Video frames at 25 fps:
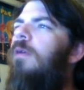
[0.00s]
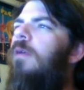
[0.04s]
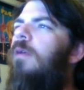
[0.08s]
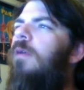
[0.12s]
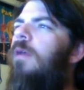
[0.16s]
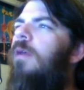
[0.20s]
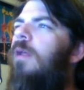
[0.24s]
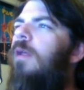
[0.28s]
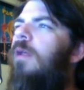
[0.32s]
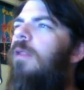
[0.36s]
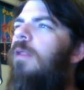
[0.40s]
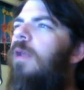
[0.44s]

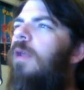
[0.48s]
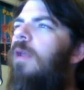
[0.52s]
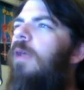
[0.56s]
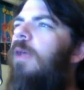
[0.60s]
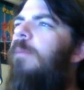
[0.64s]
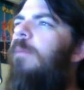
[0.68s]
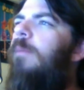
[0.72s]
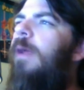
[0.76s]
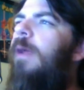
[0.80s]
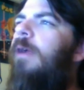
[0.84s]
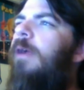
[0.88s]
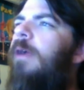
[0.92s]

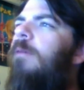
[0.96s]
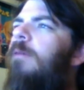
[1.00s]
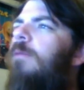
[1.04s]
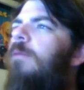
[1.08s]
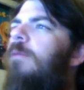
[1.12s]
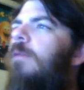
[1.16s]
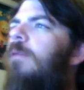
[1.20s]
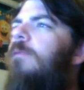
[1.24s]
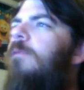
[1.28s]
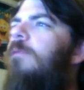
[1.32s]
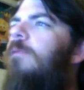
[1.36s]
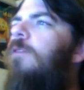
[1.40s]
Nightmare was the
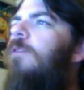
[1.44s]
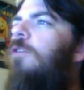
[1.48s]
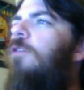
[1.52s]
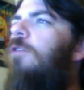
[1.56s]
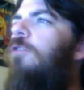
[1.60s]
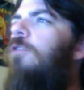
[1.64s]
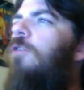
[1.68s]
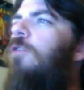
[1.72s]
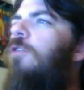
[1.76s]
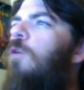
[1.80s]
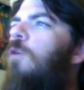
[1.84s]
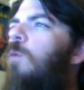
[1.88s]
first show
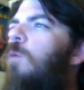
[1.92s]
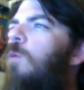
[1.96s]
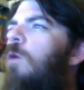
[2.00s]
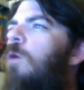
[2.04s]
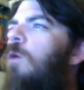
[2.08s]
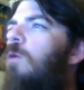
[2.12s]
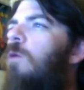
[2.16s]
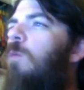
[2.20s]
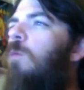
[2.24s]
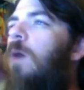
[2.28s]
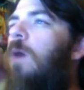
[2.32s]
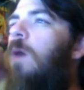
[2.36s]

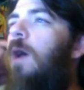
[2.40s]
worldwide.